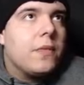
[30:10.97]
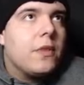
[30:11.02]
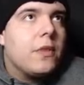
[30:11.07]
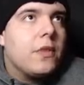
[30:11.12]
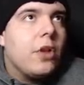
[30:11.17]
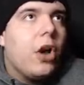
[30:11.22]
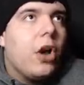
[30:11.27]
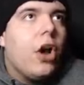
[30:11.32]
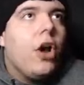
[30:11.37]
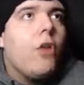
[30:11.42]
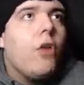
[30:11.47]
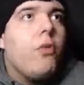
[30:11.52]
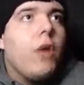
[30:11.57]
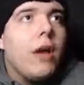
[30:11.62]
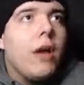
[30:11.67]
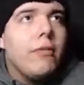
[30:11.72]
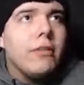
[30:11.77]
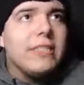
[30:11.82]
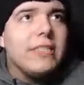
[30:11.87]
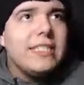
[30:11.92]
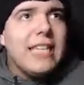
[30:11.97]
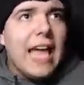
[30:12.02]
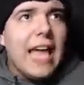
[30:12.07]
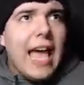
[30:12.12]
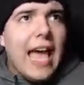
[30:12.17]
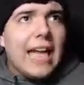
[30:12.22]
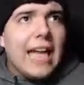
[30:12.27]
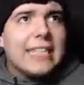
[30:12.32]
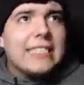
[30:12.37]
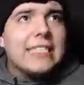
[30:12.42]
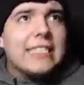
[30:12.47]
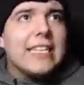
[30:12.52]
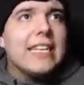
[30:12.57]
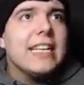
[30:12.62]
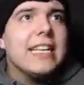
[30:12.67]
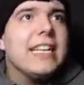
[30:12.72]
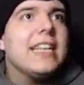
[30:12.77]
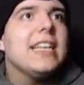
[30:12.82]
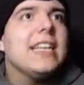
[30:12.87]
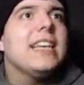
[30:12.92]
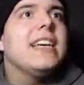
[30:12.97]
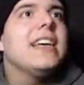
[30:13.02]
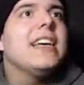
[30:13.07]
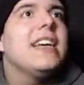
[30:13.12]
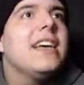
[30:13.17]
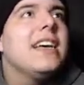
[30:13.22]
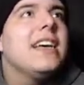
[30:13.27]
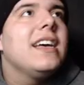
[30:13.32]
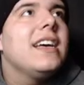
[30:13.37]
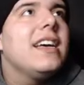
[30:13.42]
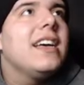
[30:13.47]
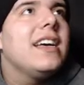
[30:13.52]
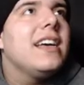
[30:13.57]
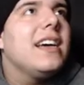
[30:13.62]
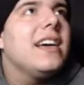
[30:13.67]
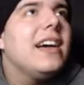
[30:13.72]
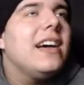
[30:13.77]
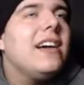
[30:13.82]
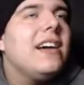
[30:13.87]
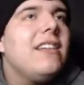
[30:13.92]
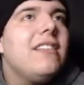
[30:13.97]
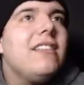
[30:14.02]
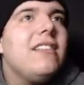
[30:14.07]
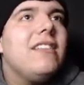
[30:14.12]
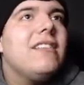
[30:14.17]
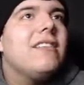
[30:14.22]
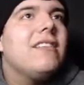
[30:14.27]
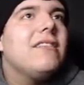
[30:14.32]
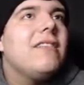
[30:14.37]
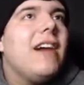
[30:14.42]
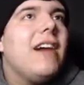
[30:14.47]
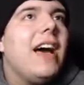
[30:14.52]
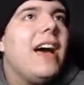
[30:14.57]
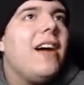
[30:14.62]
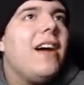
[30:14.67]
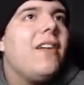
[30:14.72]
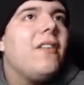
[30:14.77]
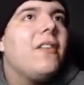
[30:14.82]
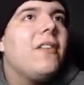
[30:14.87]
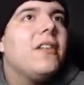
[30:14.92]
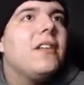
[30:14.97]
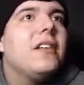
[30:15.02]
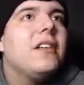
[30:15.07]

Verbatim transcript: Oh, what was that? Oh, wow.